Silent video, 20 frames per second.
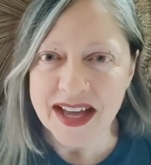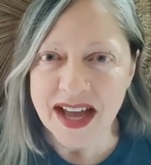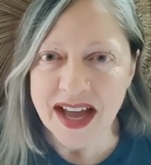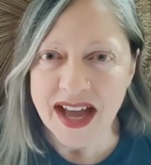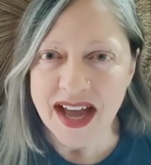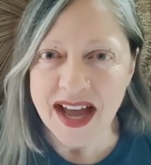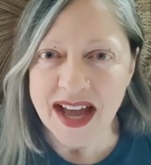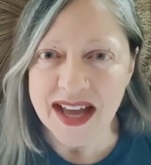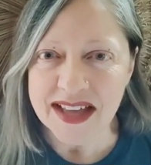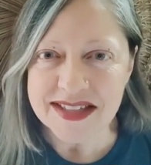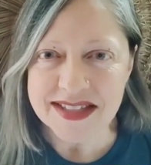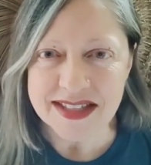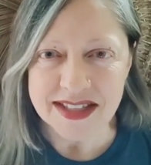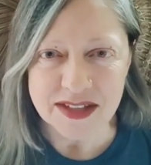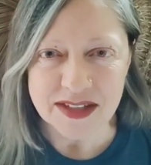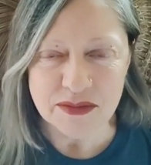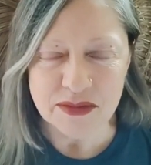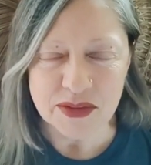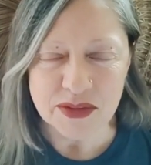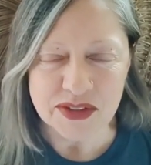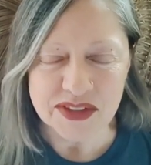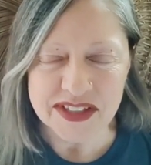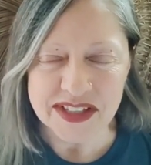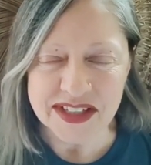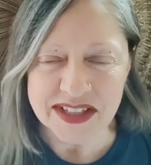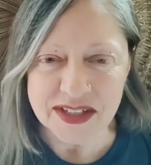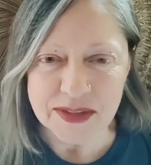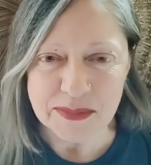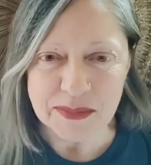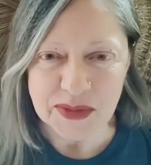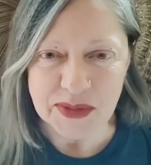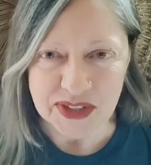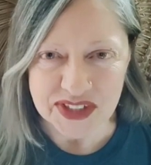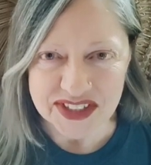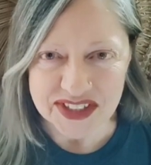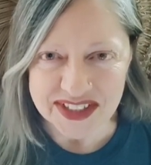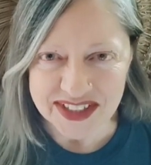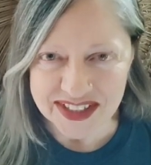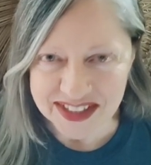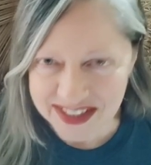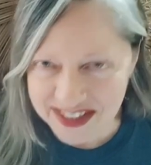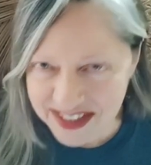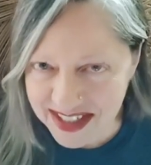hot, sunny Florida anymore.